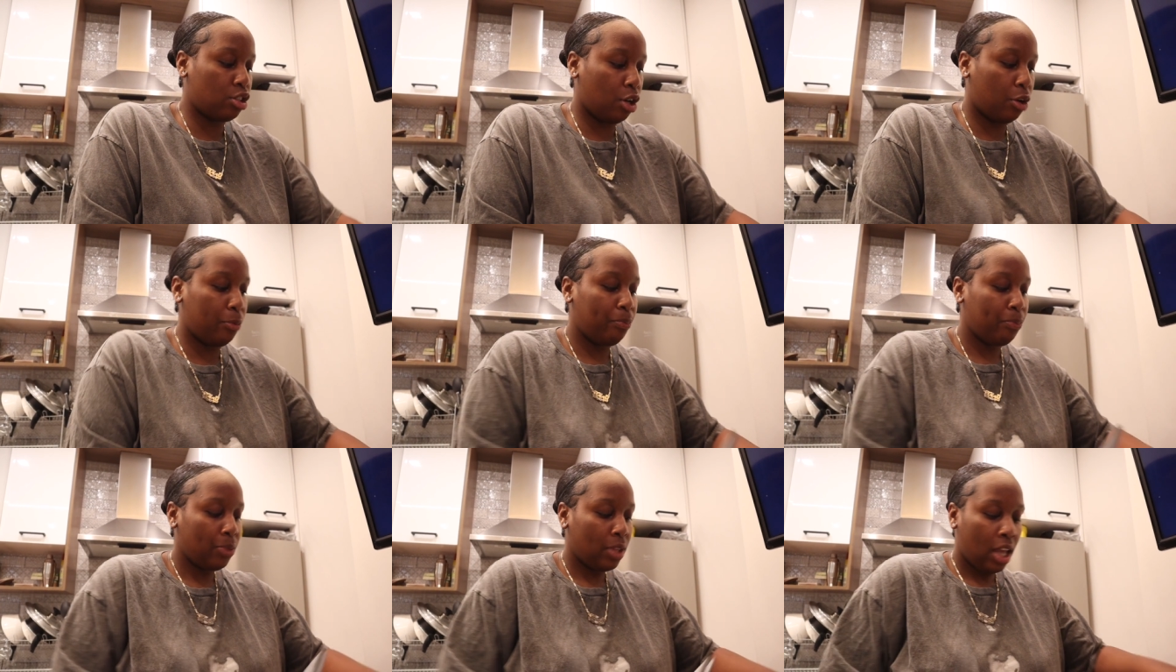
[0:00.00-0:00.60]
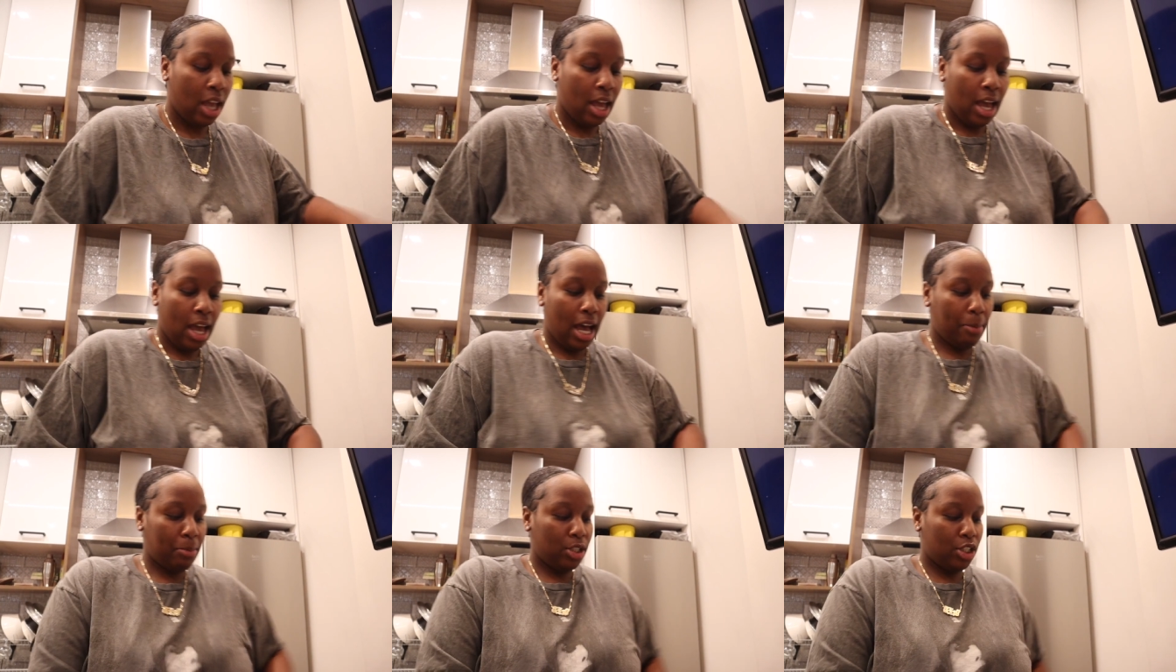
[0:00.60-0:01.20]
So
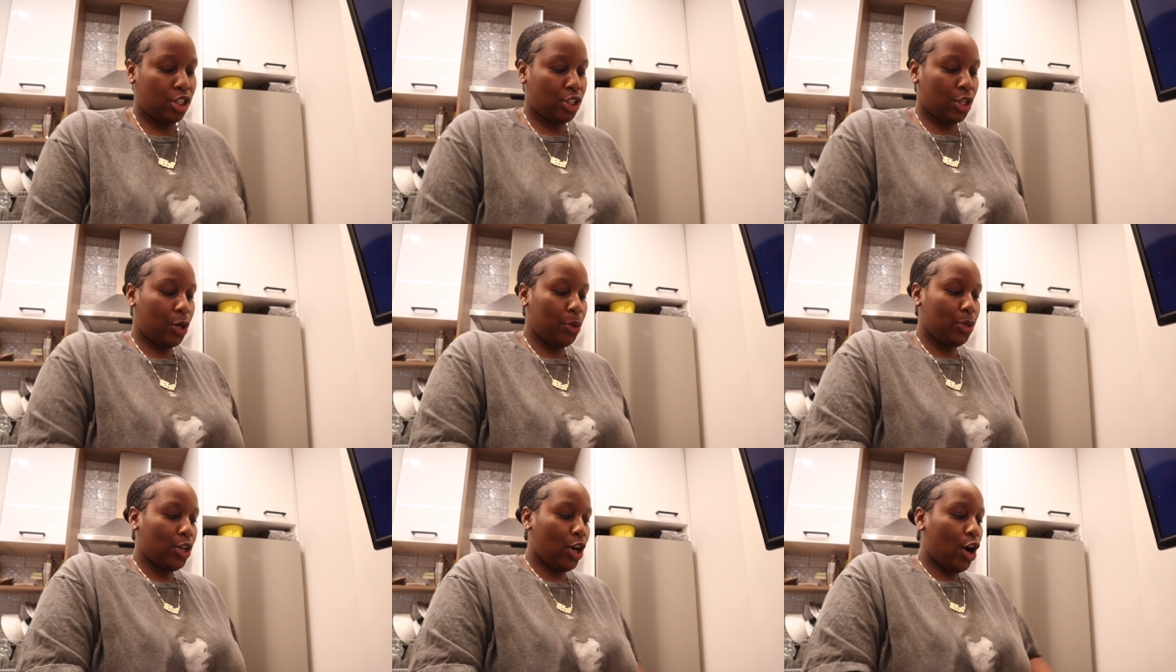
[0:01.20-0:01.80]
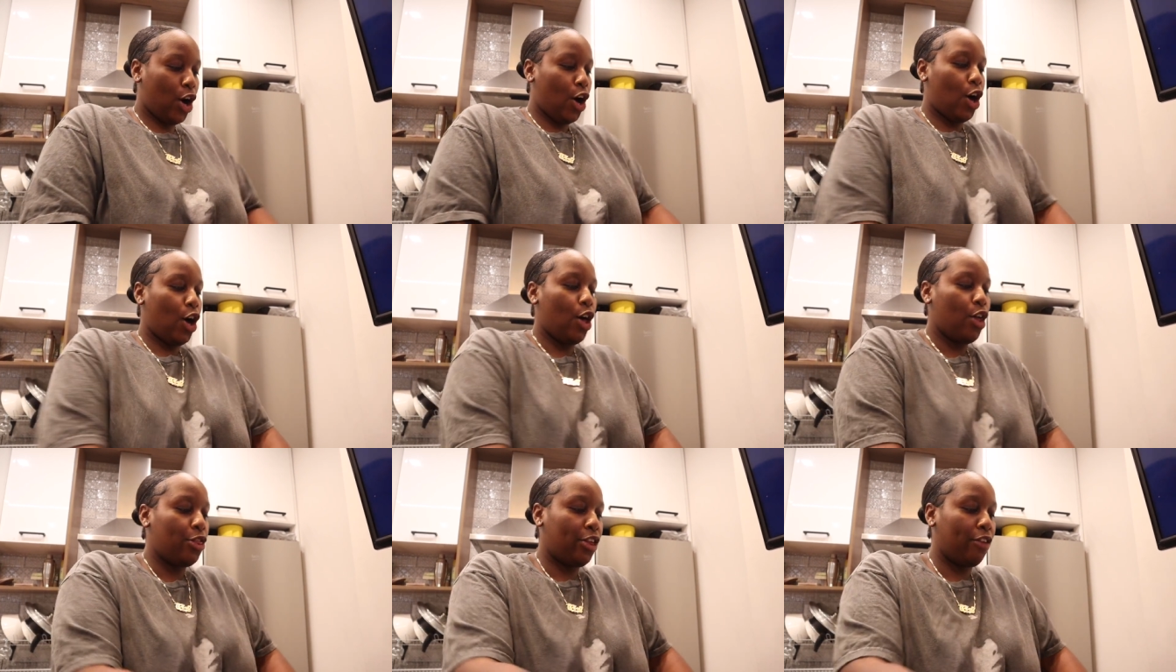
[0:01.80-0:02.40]
I'm going to show y'all